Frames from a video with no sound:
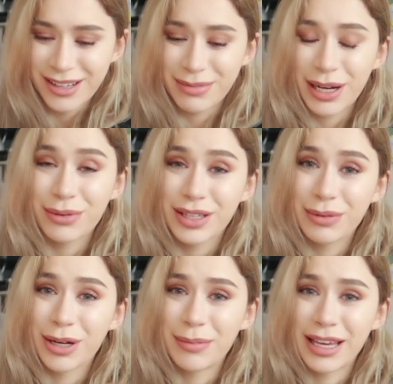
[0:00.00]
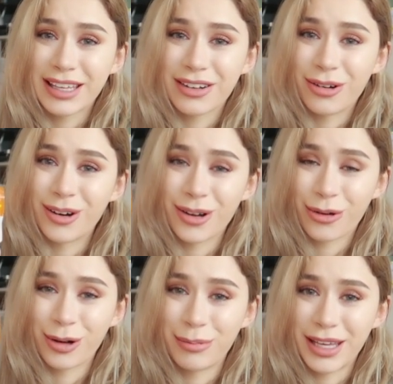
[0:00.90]
But I really want to make it or
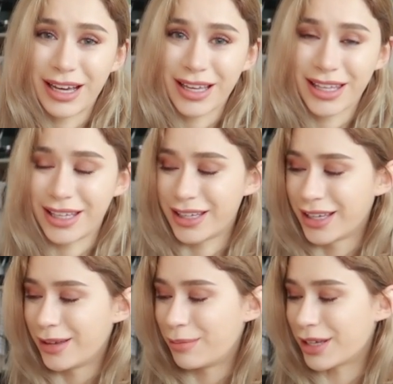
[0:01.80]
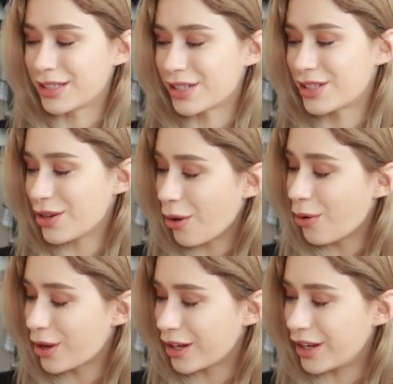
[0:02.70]
okonomiyaki because it's
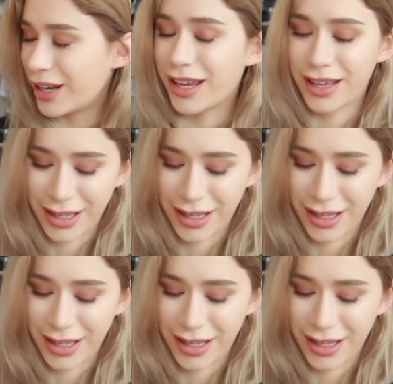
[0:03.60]
so good.